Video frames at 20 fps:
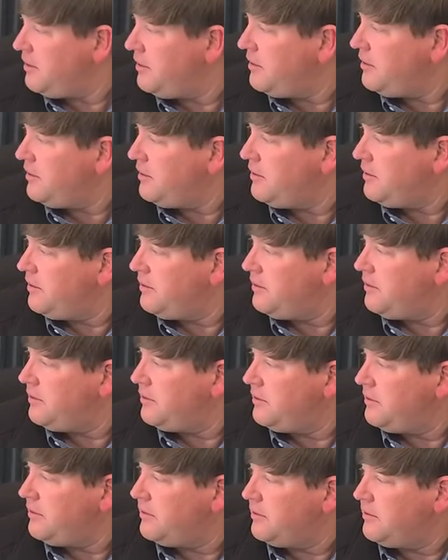
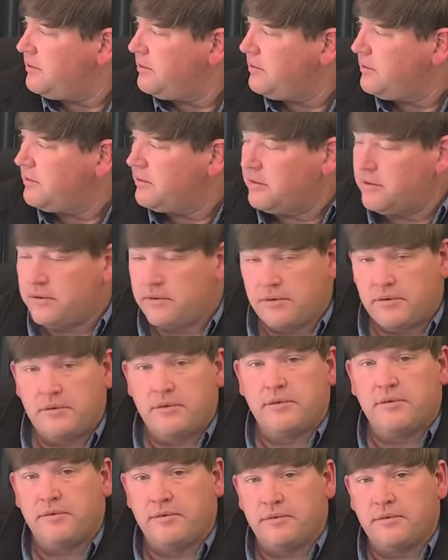
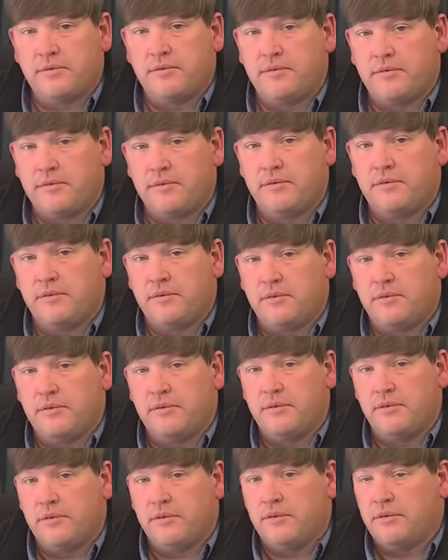
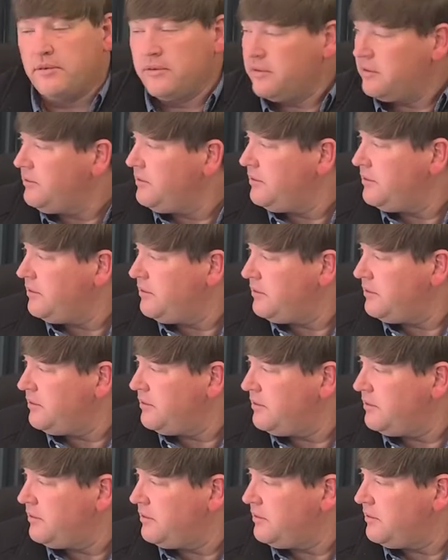
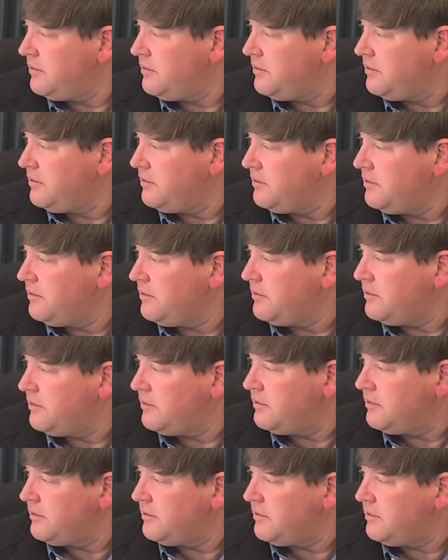
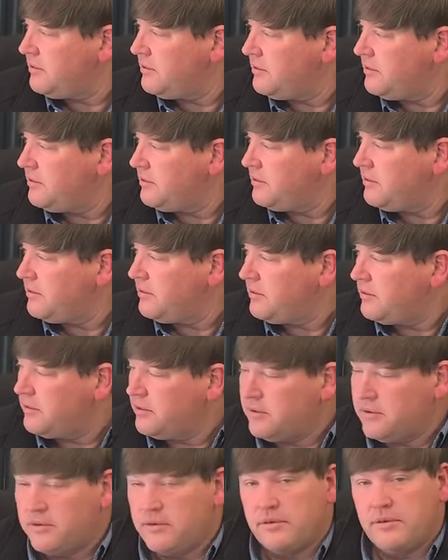
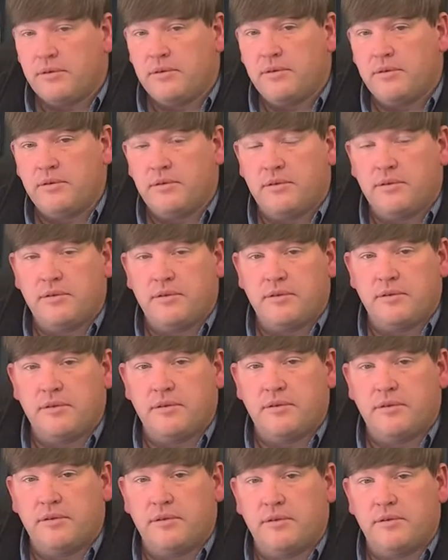
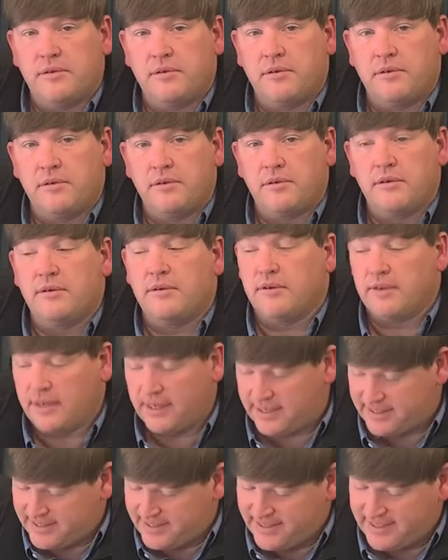(silent)